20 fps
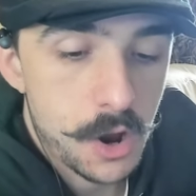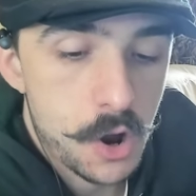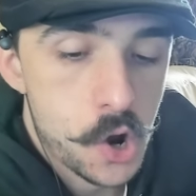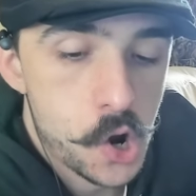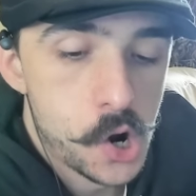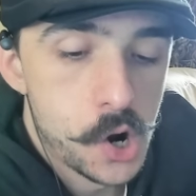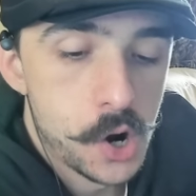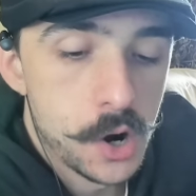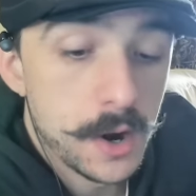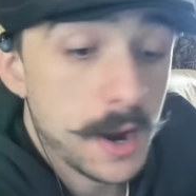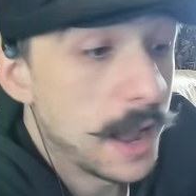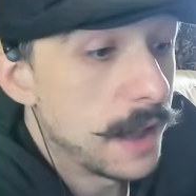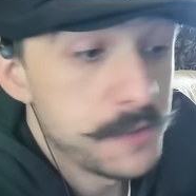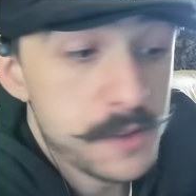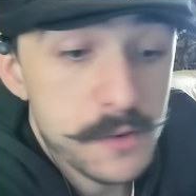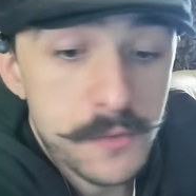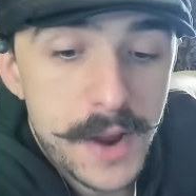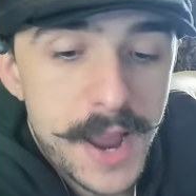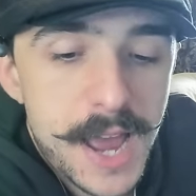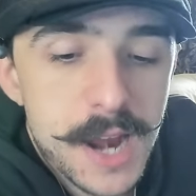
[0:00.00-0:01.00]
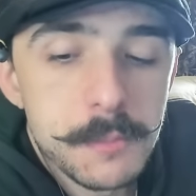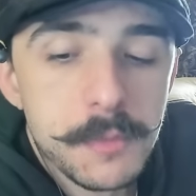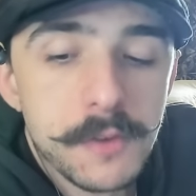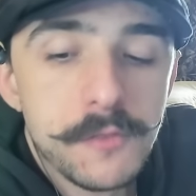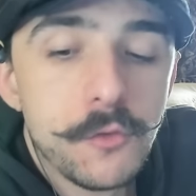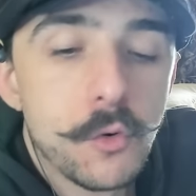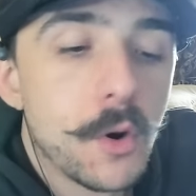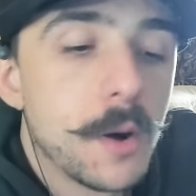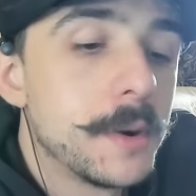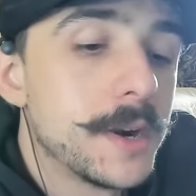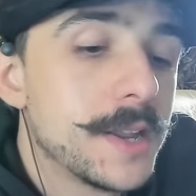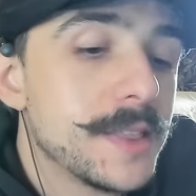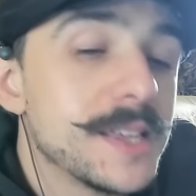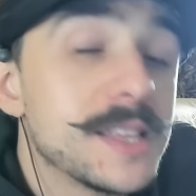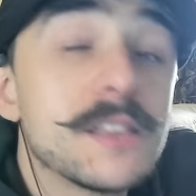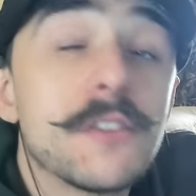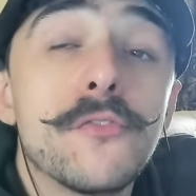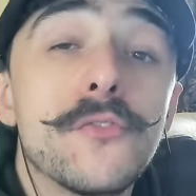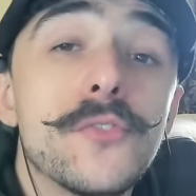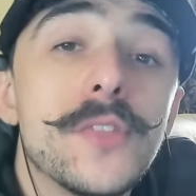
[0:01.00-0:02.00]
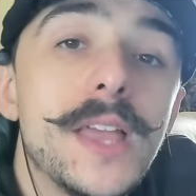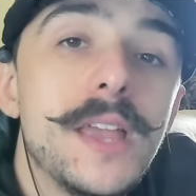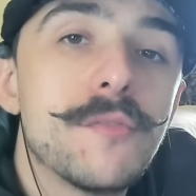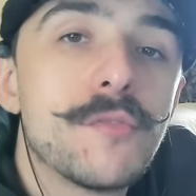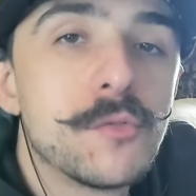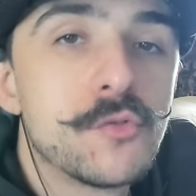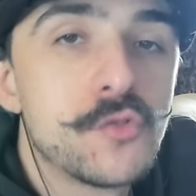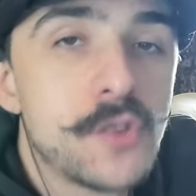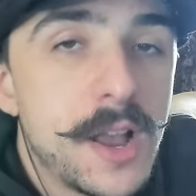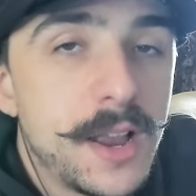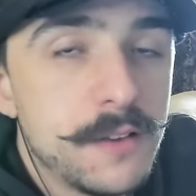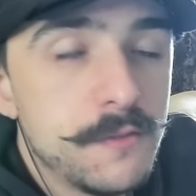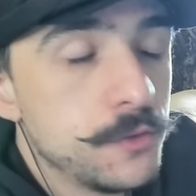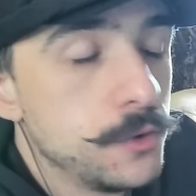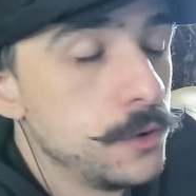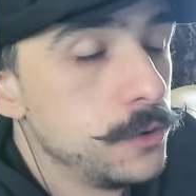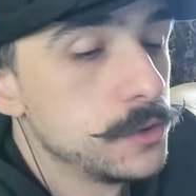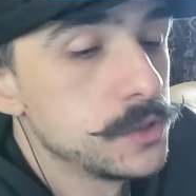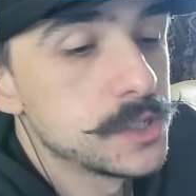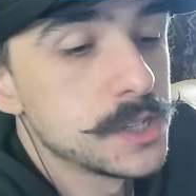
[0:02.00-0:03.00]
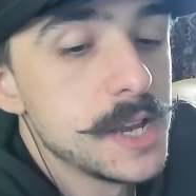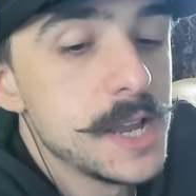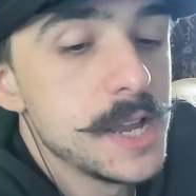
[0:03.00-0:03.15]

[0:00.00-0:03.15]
are I've never had them before, but I like the flavor of dragon fruits.